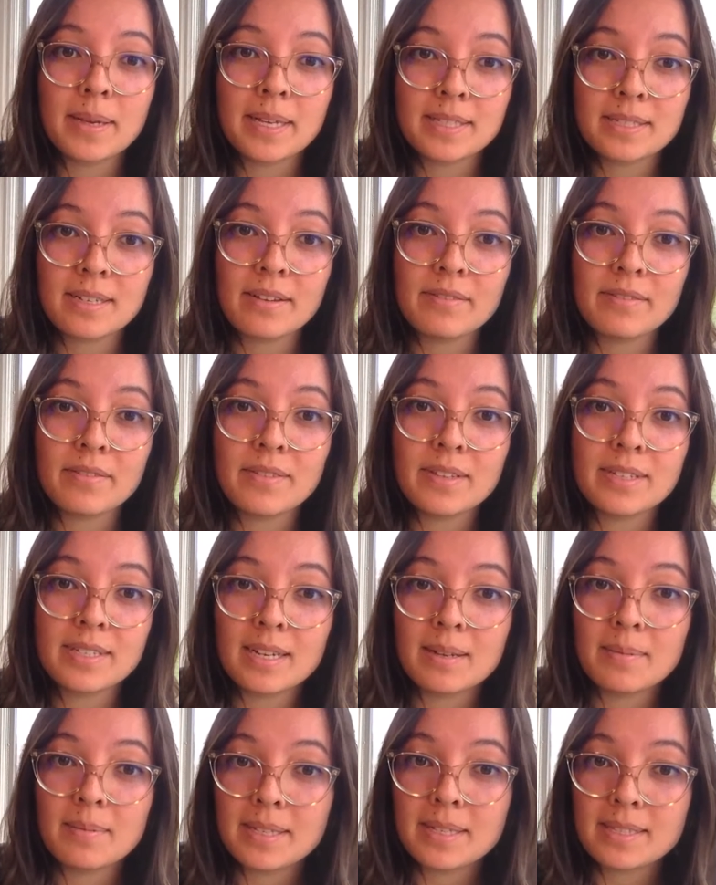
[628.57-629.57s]
based off of the
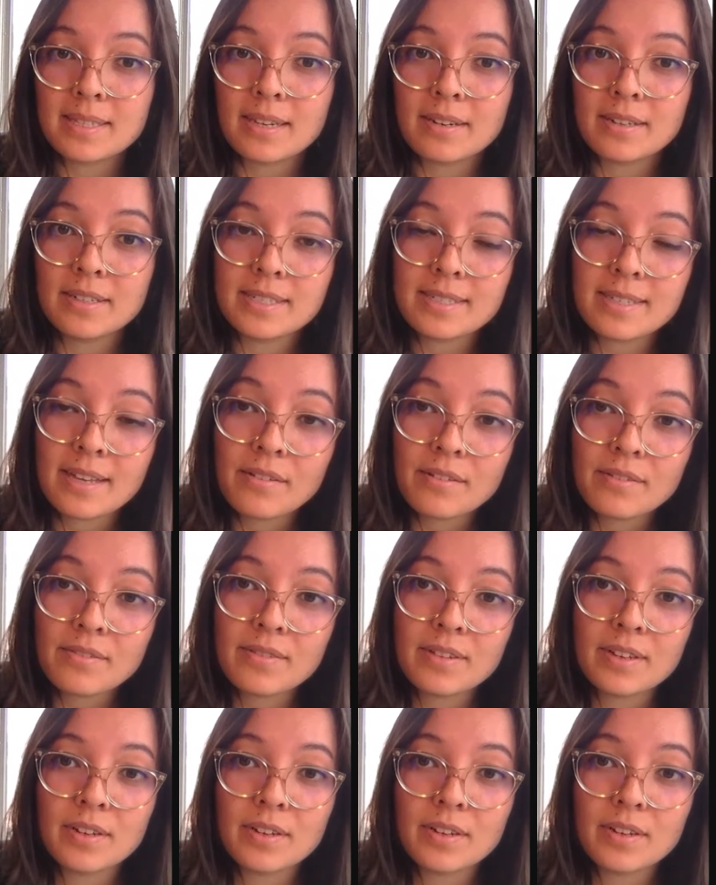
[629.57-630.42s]
database layer itself,